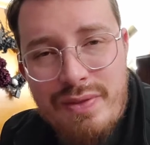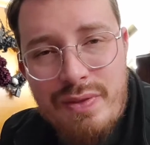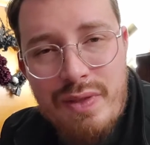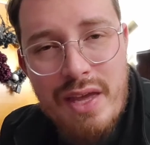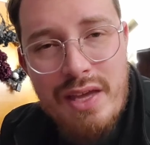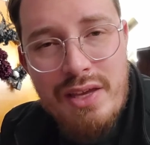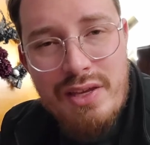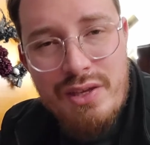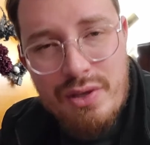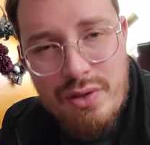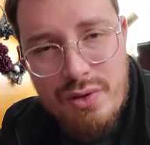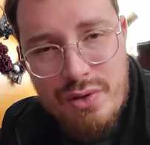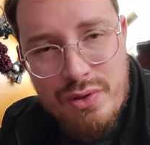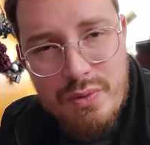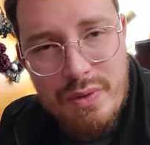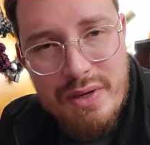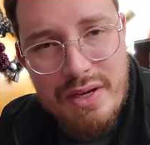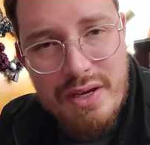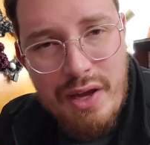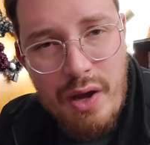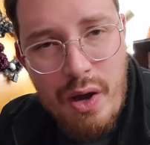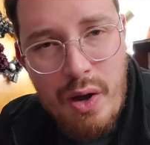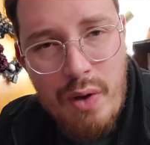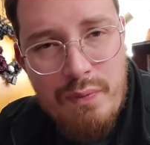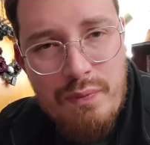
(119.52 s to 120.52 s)
They usually
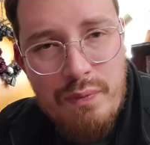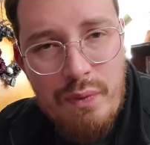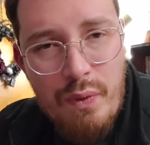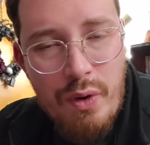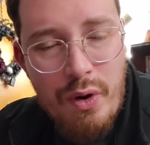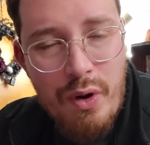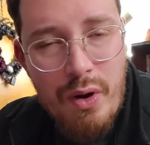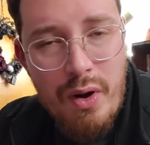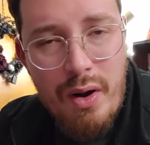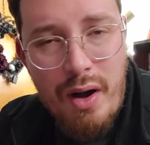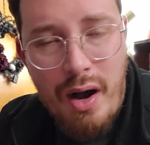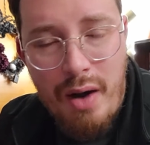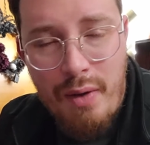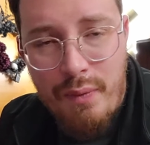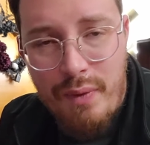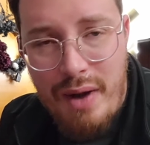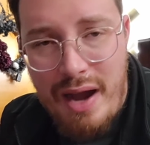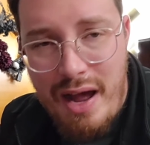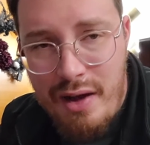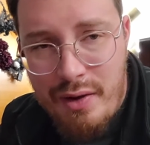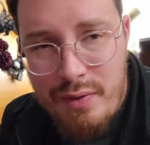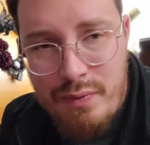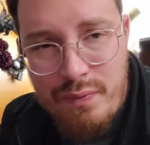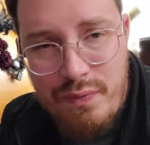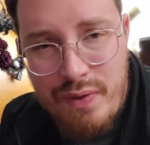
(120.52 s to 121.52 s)
go for
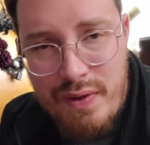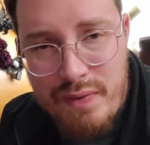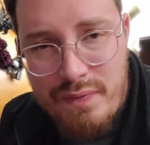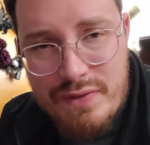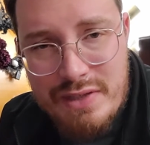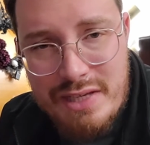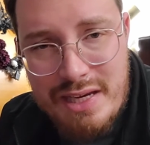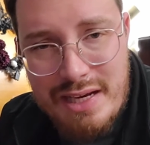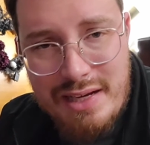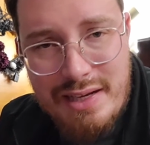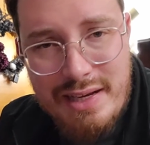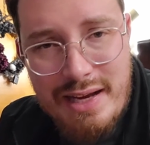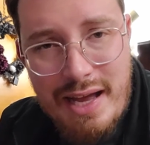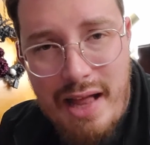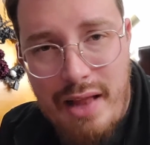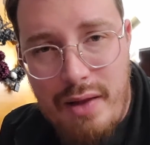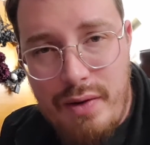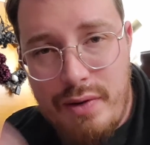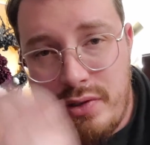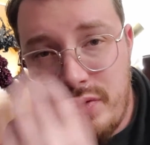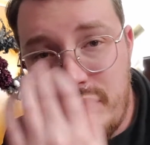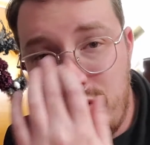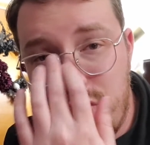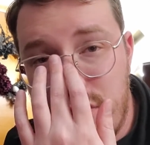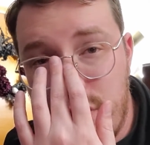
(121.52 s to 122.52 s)
around
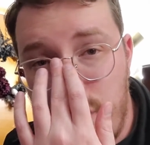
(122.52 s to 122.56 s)
$15 to